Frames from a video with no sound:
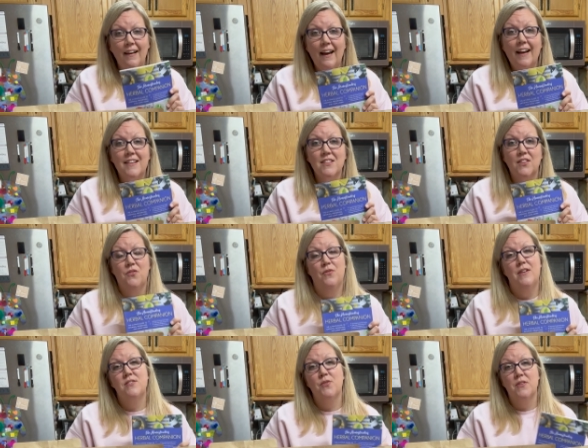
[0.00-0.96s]
excellent
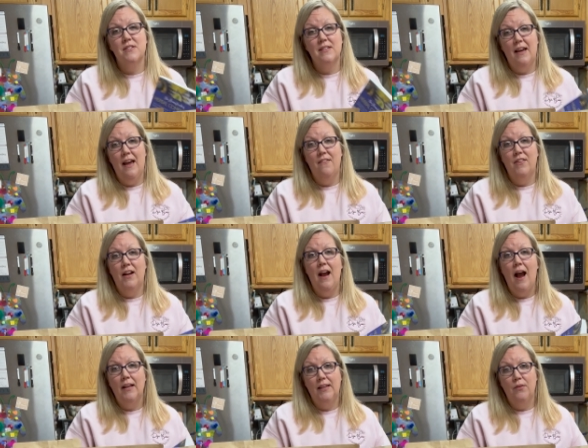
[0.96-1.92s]
resource to have and I
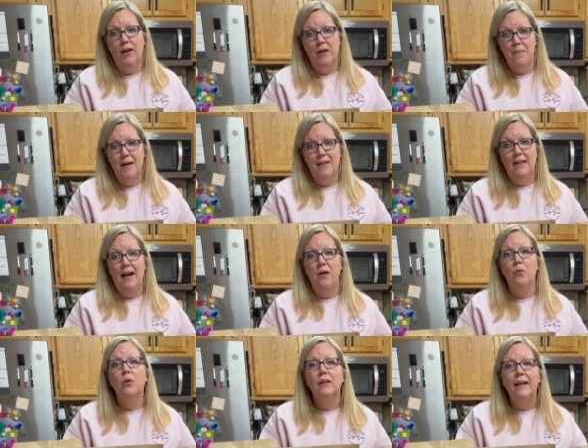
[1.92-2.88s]
highly recommend it. I
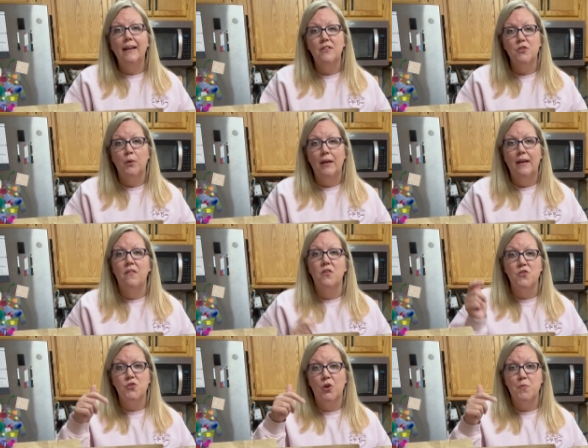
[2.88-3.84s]
will link to it in the
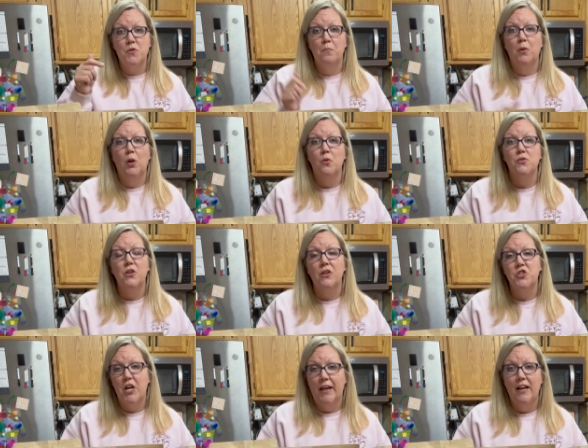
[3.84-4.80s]
description below so you can
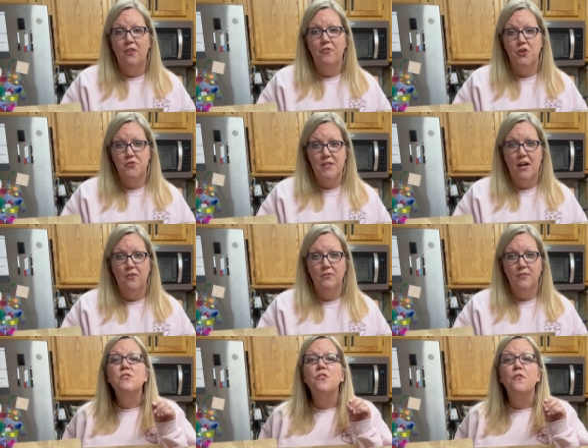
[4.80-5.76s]
check it out for yourself.
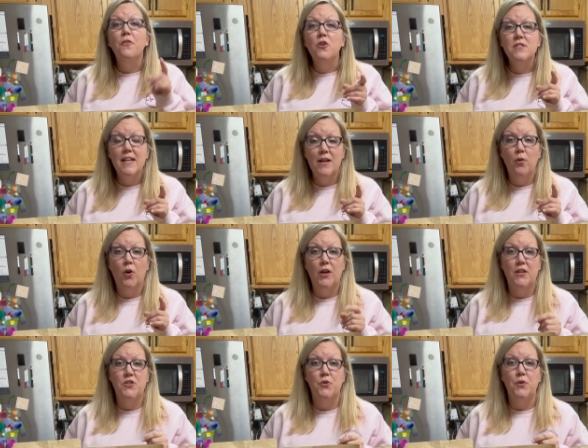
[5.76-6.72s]
So the first thing we're going
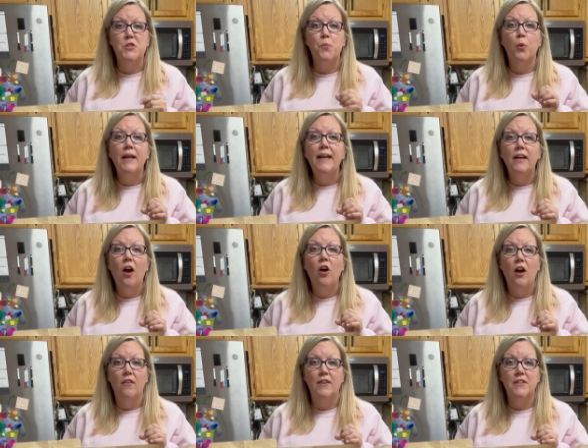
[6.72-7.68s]
to do is preheat our
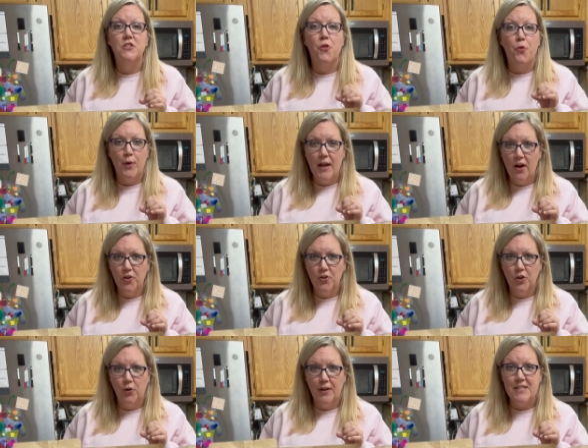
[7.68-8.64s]
oven to 300
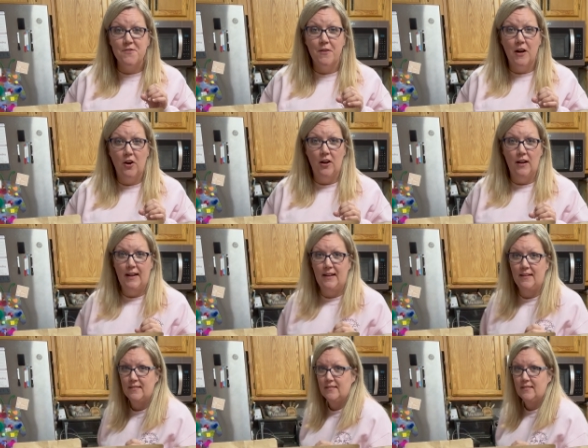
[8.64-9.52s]
degrees Fahrenheit.